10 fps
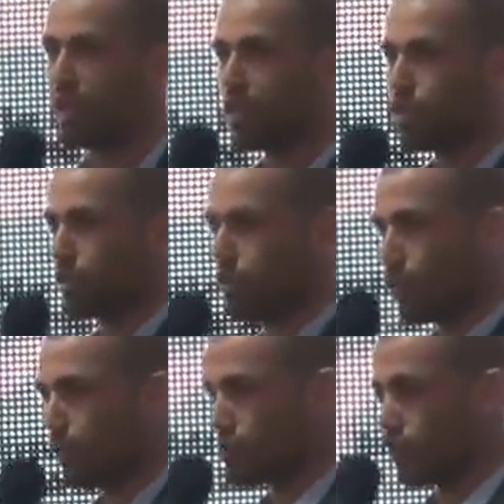young
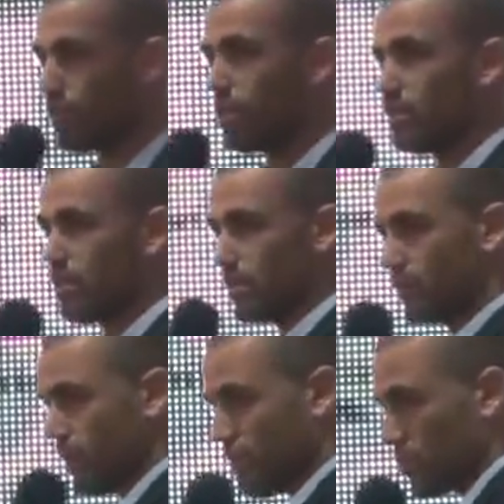generation that is
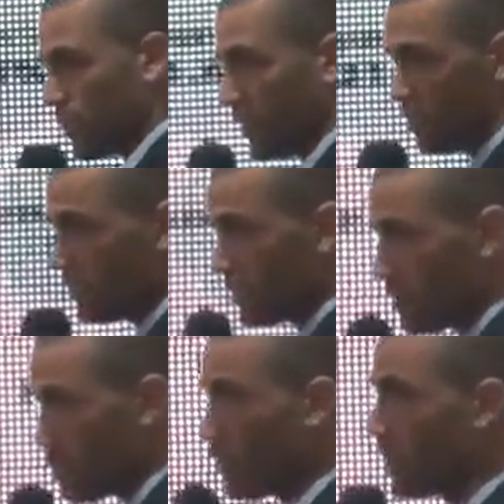leaving Israel to